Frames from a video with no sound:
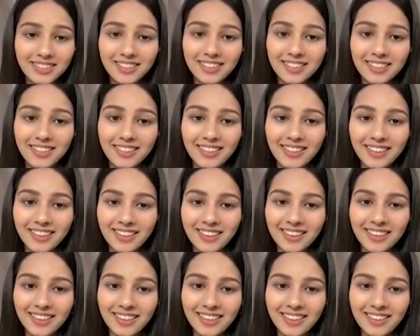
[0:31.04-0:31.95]

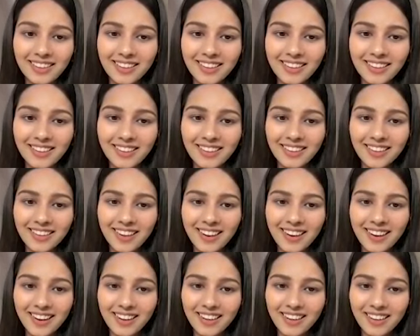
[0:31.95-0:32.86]

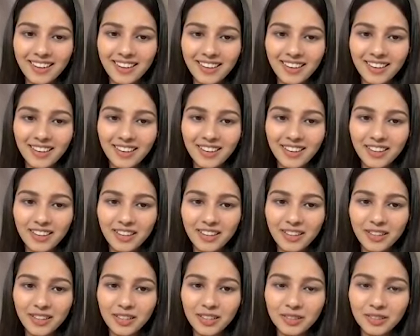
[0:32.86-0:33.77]

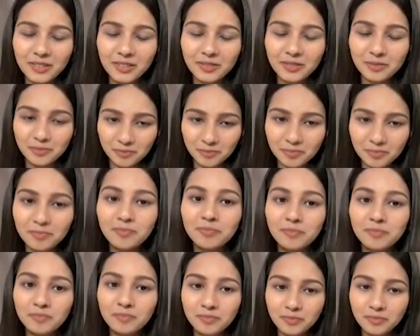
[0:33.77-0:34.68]

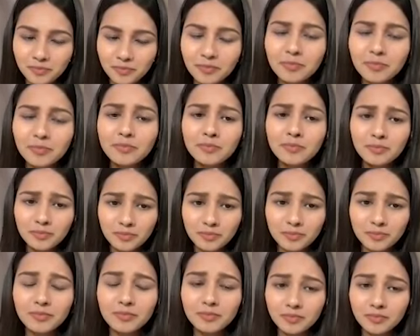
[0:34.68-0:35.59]

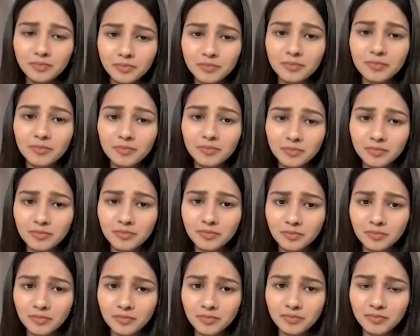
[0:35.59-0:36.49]

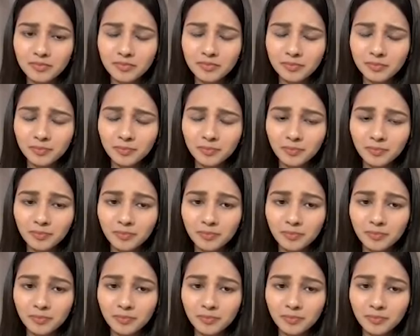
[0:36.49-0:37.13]
(not speaking)